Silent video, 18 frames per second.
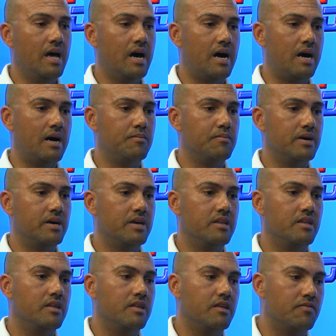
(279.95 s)

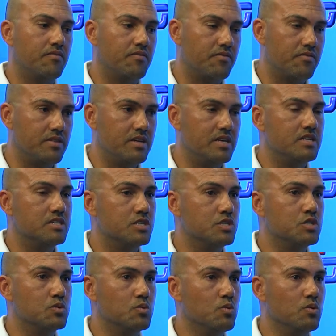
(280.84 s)
And if there is
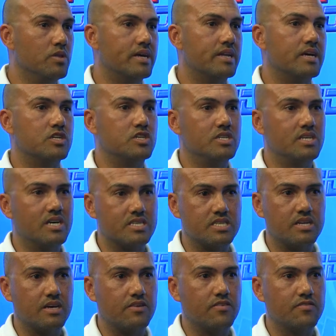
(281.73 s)
a school that actually
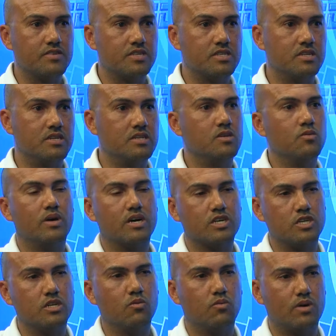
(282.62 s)
doesn't have the facility, we
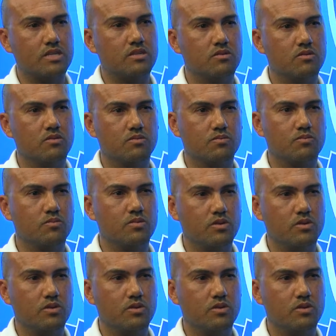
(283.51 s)
actually want to,